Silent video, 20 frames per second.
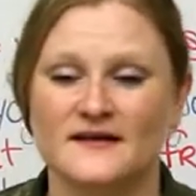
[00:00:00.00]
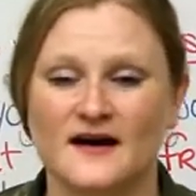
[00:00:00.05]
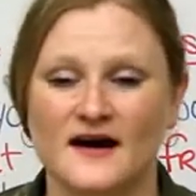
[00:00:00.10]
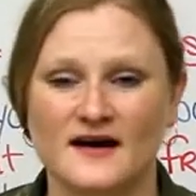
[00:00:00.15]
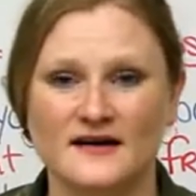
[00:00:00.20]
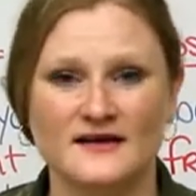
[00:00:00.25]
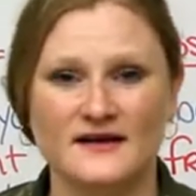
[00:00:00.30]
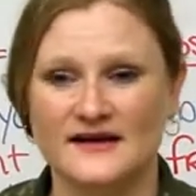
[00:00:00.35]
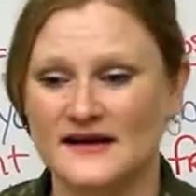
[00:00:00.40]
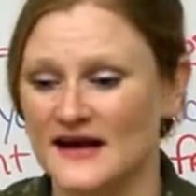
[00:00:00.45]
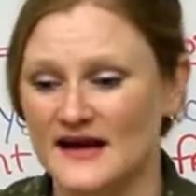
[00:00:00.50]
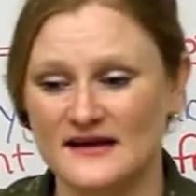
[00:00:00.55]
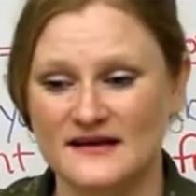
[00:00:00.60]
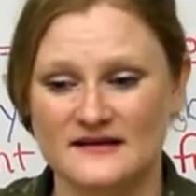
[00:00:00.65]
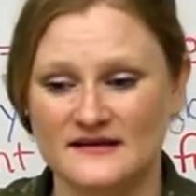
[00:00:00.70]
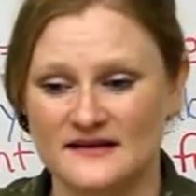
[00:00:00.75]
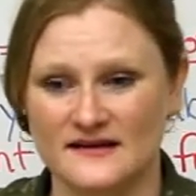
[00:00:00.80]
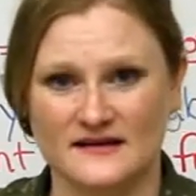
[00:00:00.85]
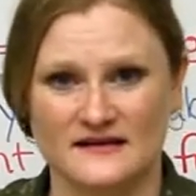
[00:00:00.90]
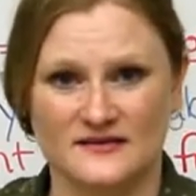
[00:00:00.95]
I'd like
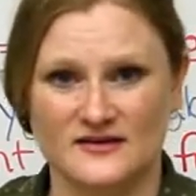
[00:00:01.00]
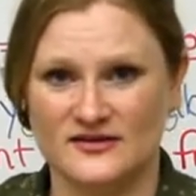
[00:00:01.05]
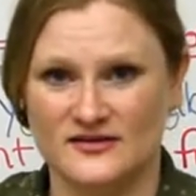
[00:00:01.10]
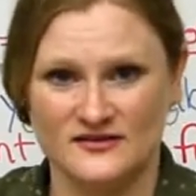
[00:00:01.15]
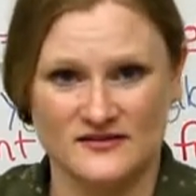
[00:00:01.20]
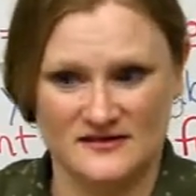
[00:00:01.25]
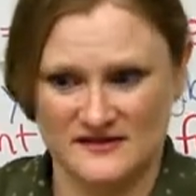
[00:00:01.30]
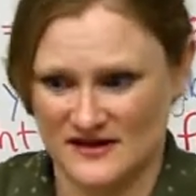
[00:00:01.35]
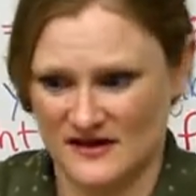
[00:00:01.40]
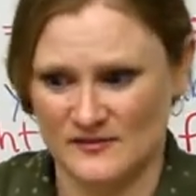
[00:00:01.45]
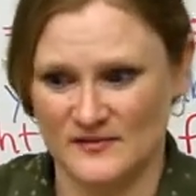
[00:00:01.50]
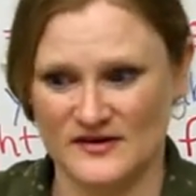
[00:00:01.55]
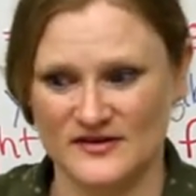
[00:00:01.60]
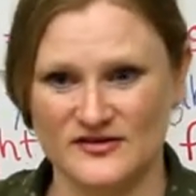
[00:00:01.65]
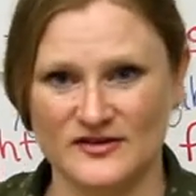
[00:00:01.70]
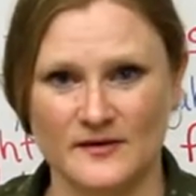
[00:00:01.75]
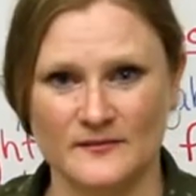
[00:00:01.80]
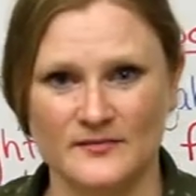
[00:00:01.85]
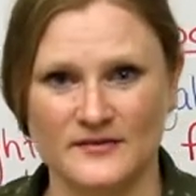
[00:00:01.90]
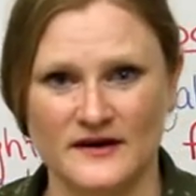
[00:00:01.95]
anything. Just give me
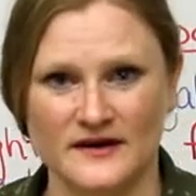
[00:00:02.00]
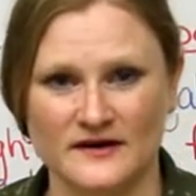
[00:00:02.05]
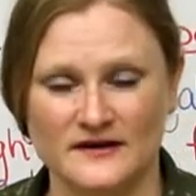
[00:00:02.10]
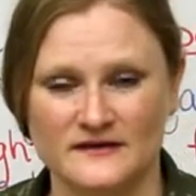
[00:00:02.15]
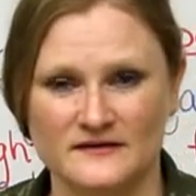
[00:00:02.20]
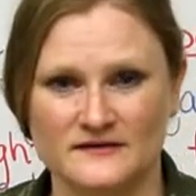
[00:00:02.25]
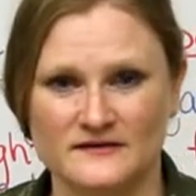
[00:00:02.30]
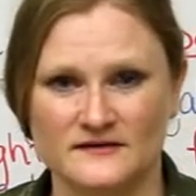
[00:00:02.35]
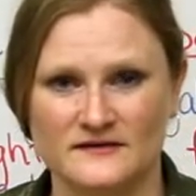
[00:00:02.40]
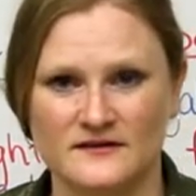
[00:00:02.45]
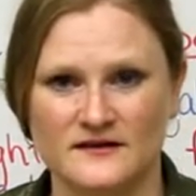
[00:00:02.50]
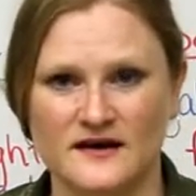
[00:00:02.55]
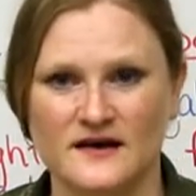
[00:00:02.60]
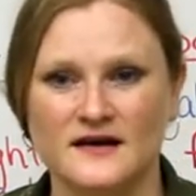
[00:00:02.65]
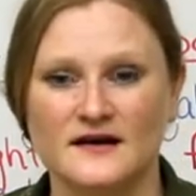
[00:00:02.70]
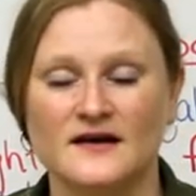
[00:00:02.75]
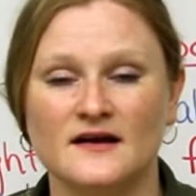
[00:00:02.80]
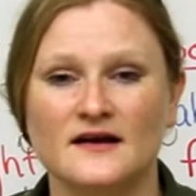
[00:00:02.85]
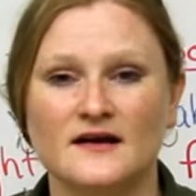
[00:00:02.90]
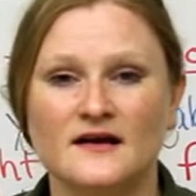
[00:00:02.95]
something.
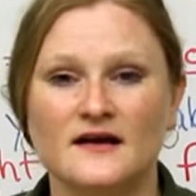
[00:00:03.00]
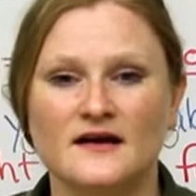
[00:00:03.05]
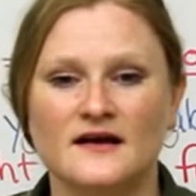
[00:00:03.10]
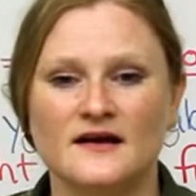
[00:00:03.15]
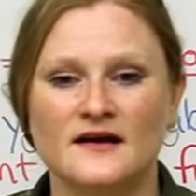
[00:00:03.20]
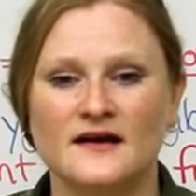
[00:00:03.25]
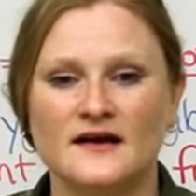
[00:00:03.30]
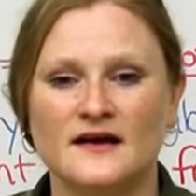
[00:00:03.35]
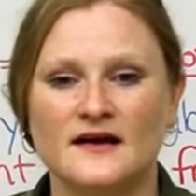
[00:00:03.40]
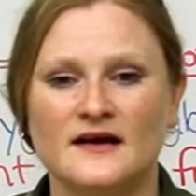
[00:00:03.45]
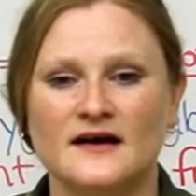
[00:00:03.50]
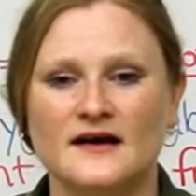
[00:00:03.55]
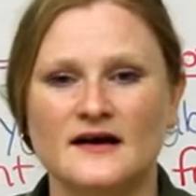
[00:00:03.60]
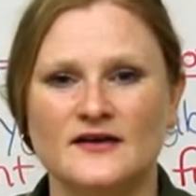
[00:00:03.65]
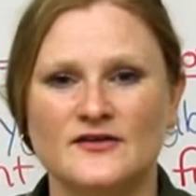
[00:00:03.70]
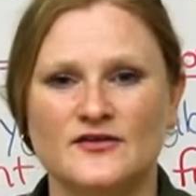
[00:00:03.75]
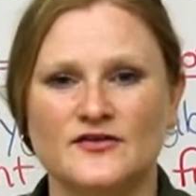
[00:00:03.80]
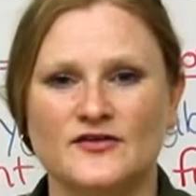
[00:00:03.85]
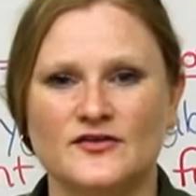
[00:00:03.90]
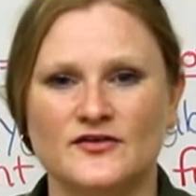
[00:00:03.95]
Okay?
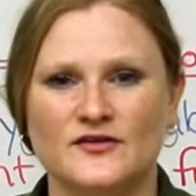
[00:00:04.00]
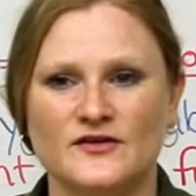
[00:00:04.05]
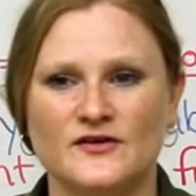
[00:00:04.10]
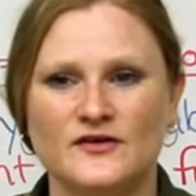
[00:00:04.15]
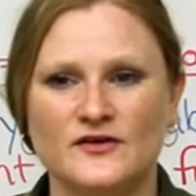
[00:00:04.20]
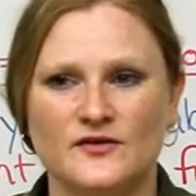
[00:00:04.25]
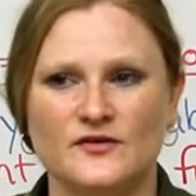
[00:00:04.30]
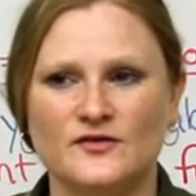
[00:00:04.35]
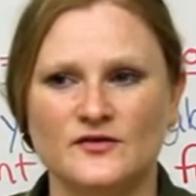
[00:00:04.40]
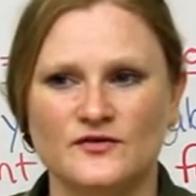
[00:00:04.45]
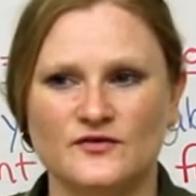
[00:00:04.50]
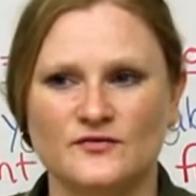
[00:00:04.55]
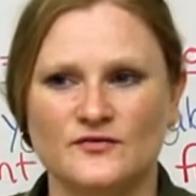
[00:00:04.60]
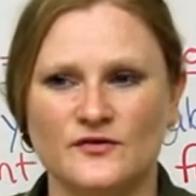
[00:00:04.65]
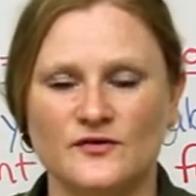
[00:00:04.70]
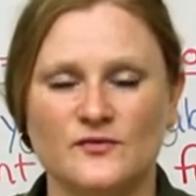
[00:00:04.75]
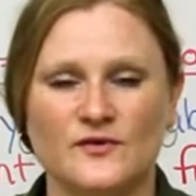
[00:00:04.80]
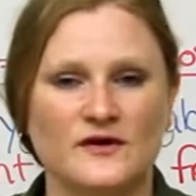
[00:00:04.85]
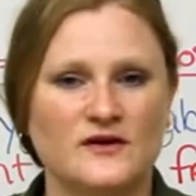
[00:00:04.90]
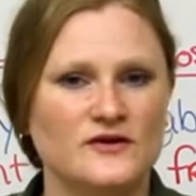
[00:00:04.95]
It's used
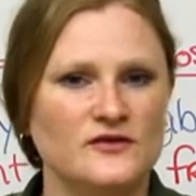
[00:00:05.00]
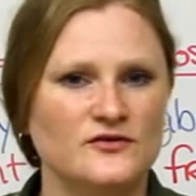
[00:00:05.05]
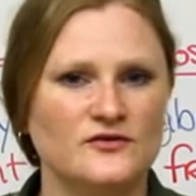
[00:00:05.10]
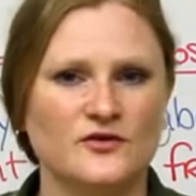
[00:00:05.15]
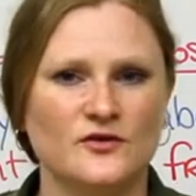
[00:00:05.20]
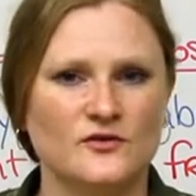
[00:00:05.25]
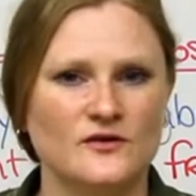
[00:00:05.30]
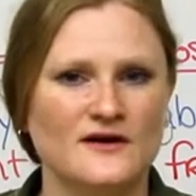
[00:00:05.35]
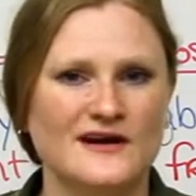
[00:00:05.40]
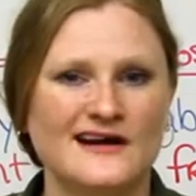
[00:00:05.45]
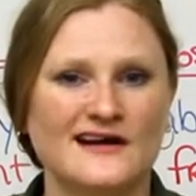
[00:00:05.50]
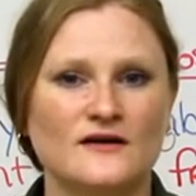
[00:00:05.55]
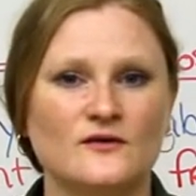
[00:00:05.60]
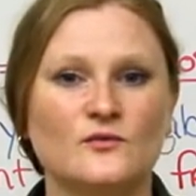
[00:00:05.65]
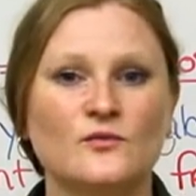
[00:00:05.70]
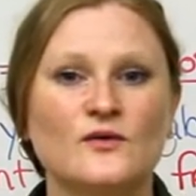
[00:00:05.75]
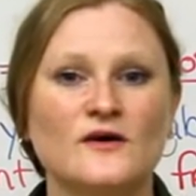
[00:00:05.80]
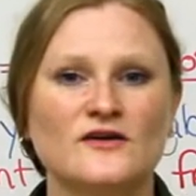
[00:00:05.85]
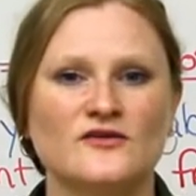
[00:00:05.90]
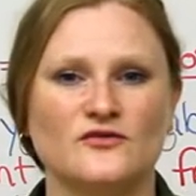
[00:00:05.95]
for when you don't care
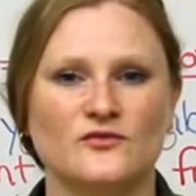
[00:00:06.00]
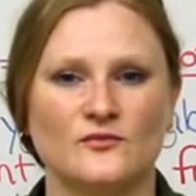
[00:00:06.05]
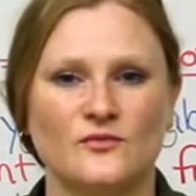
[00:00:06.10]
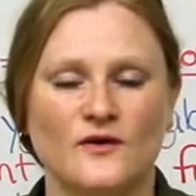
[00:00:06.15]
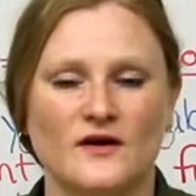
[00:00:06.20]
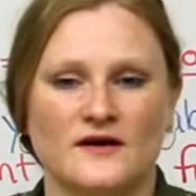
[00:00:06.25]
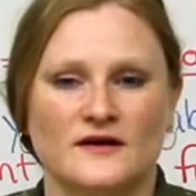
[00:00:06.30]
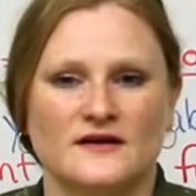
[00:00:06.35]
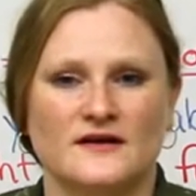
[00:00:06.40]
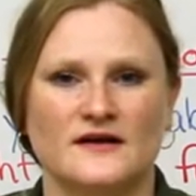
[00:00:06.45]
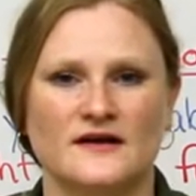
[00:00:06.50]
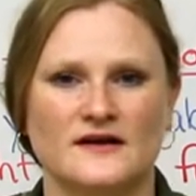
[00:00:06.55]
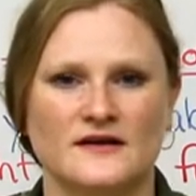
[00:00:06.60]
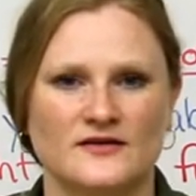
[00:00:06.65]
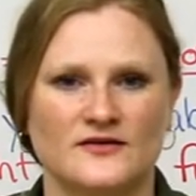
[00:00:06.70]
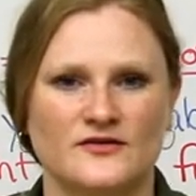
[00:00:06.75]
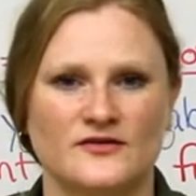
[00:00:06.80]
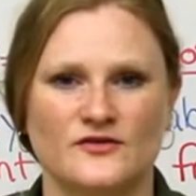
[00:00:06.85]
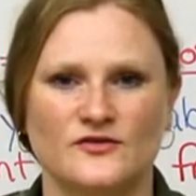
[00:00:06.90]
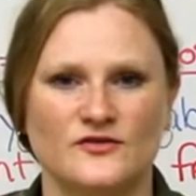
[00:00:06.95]
which one it
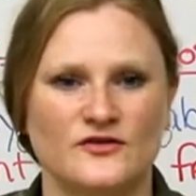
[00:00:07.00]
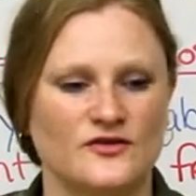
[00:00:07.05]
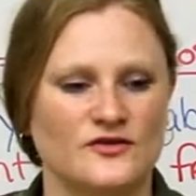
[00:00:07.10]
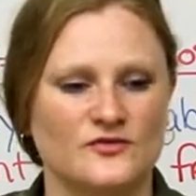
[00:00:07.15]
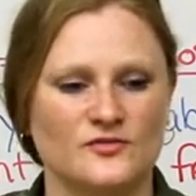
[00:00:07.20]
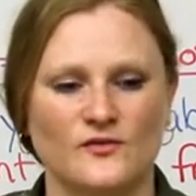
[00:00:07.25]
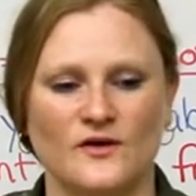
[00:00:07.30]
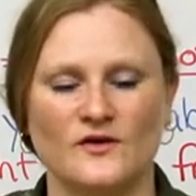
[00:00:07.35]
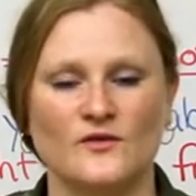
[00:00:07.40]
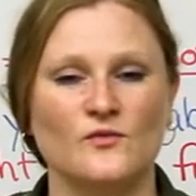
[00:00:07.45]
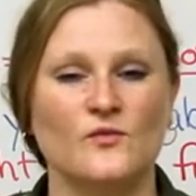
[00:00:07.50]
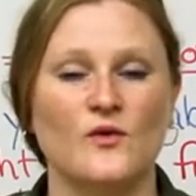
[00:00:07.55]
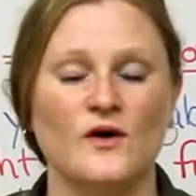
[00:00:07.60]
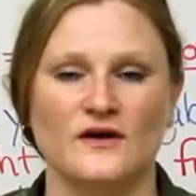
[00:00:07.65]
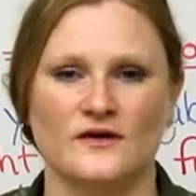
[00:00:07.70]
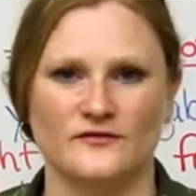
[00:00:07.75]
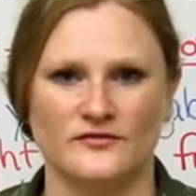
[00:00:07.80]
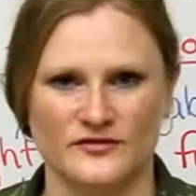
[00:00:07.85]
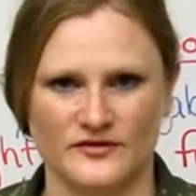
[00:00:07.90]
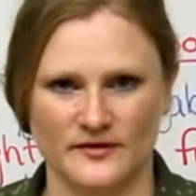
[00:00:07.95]
is. You just want
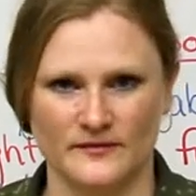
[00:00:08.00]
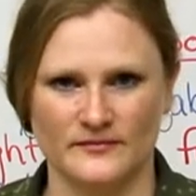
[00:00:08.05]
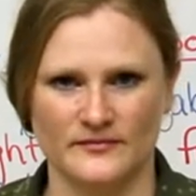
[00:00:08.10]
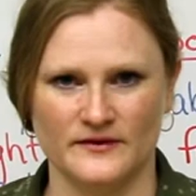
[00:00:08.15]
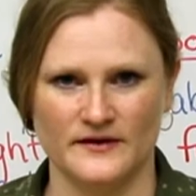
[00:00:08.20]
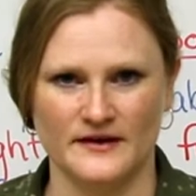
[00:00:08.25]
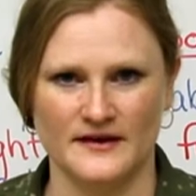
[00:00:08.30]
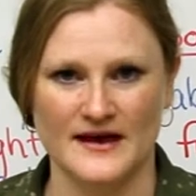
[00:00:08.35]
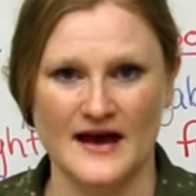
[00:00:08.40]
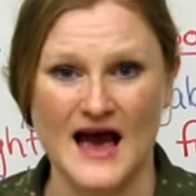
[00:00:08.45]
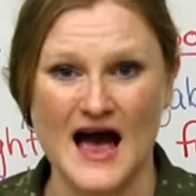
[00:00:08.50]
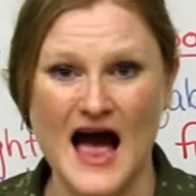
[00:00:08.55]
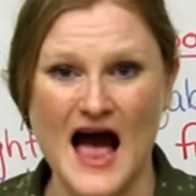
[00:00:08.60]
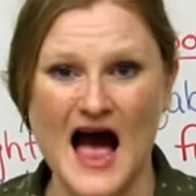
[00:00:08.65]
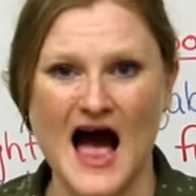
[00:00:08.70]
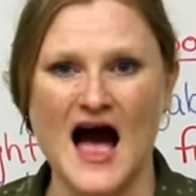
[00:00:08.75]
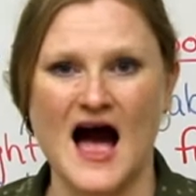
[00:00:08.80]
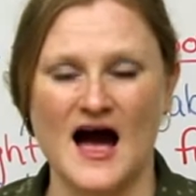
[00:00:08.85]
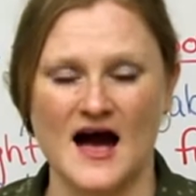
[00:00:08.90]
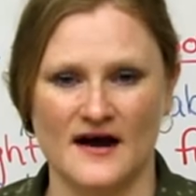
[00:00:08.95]
one of something.
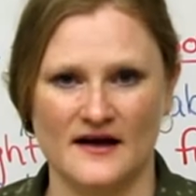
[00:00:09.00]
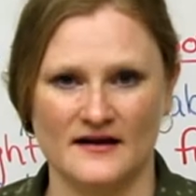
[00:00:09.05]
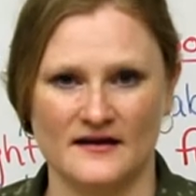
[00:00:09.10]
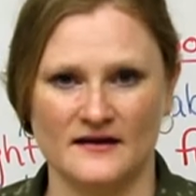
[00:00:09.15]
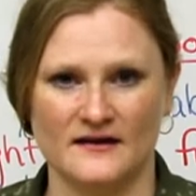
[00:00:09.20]
Ah.